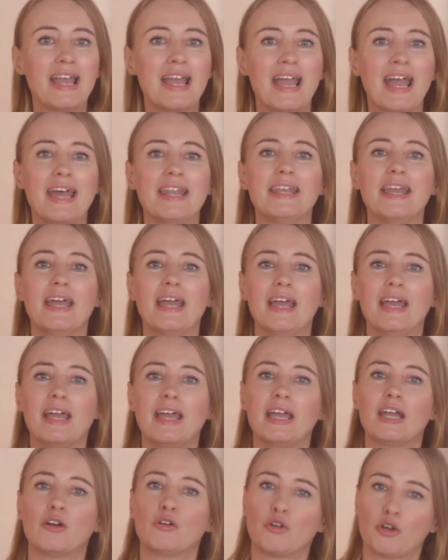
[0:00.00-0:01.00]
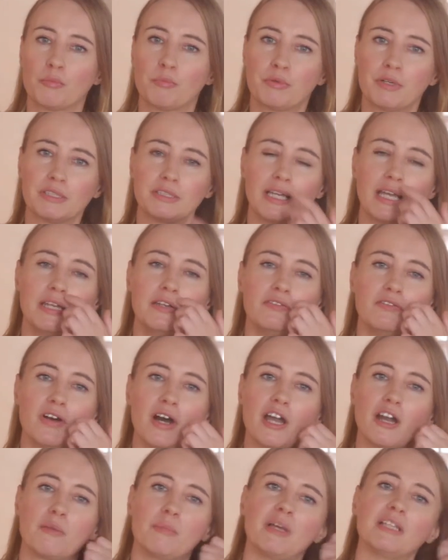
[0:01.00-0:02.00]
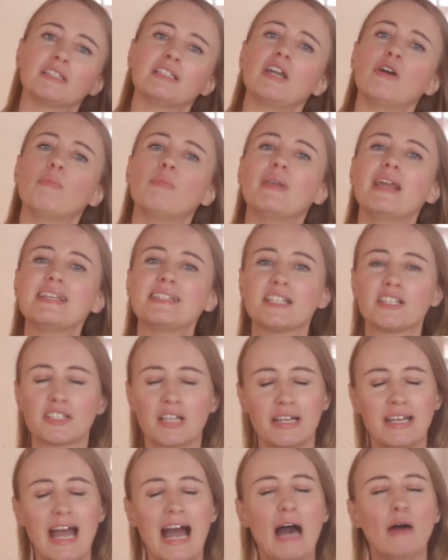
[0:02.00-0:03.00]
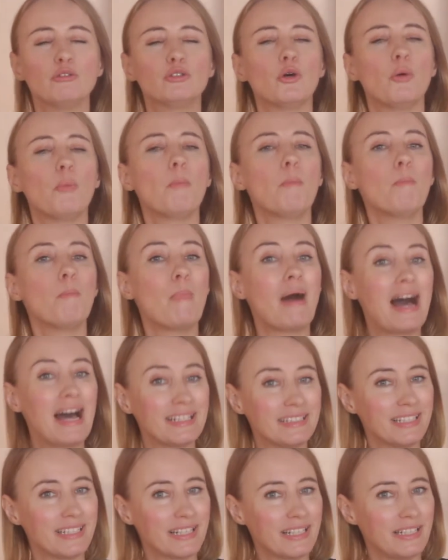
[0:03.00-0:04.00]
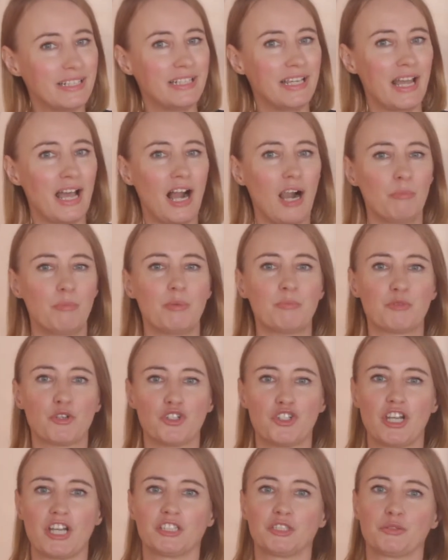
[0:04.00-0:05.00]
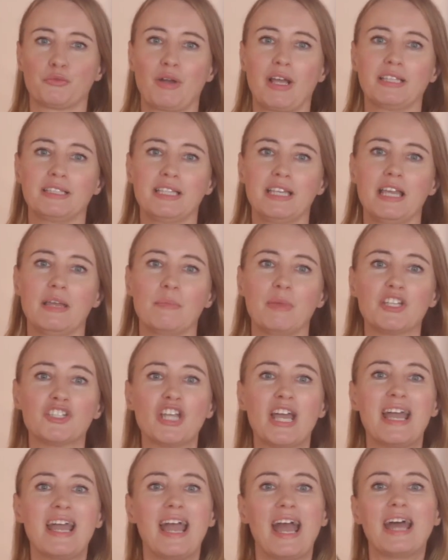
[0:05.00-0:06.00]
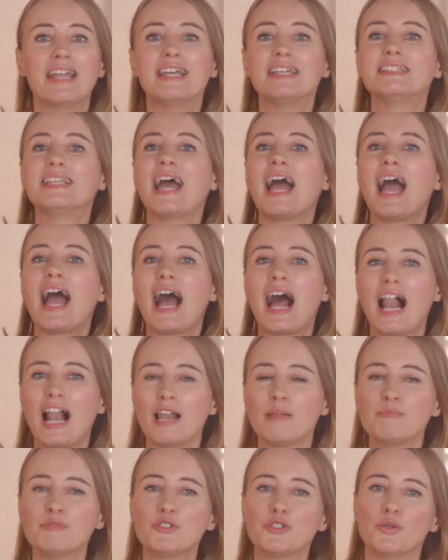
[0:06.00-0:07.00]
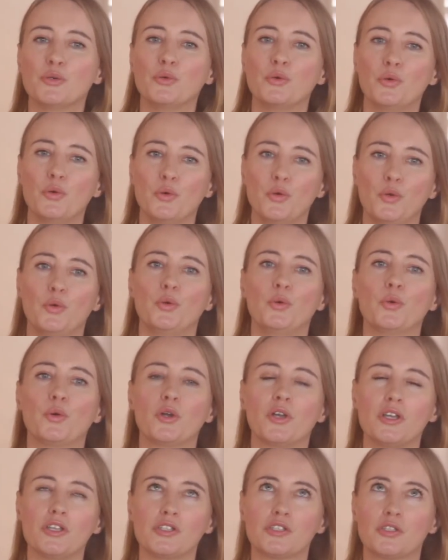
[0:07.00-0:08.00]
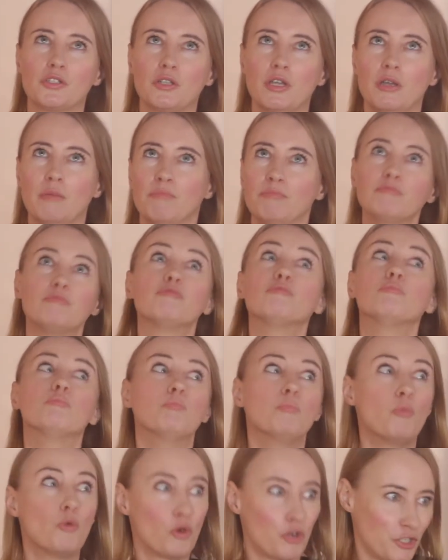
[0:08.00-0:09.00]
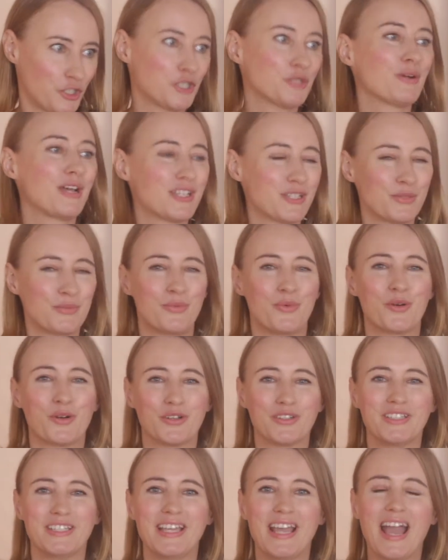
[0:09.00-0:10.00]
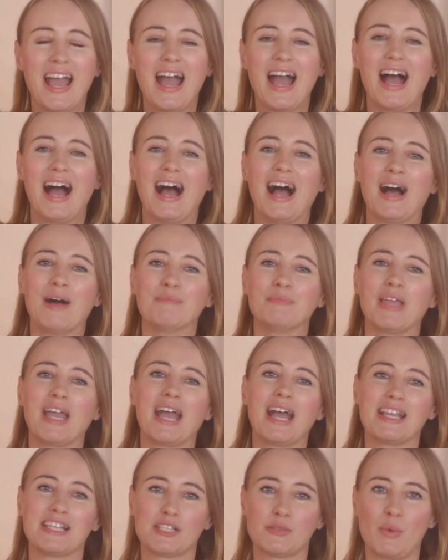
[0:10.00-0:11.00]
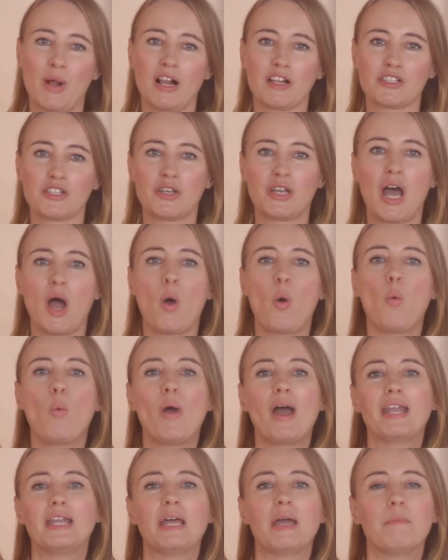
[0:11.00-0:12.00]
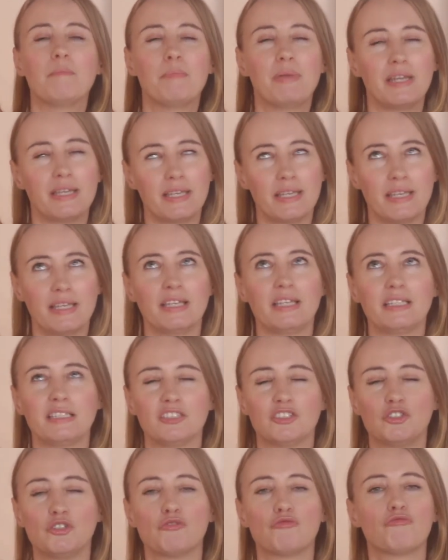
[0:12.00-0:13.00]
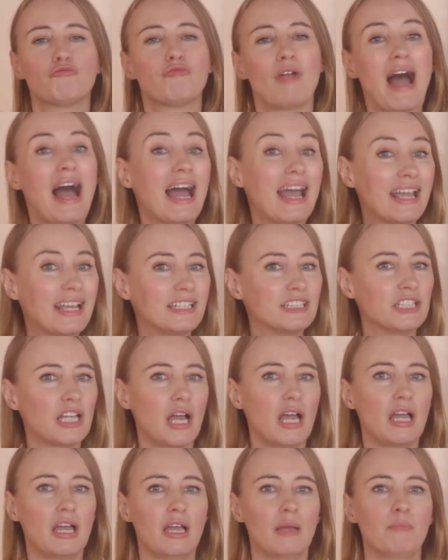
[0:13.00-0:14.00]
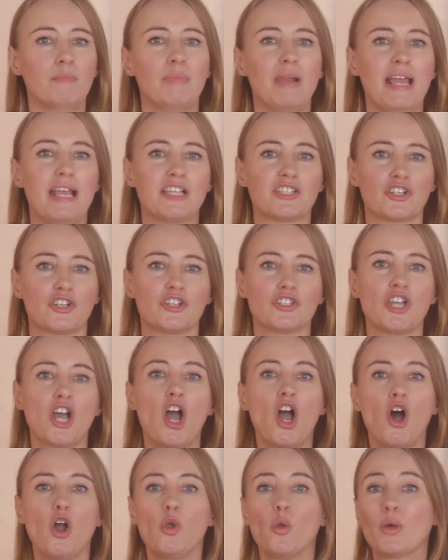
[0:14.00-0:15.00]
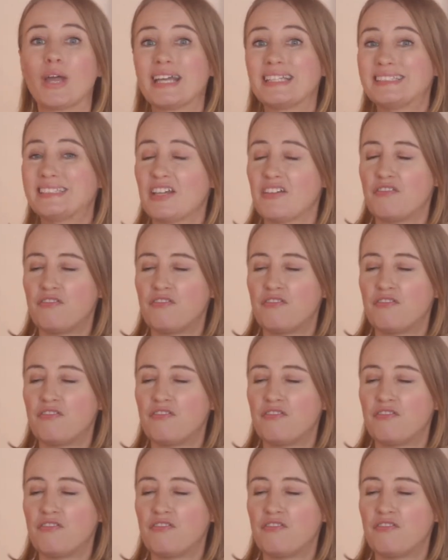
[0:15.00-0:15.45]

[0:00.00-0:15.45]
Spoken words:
and a corporate environment. Now, blazers can automatically help you project the right image, and it helps you look more trustworthy as well. So now, when picking the right blazers, look at the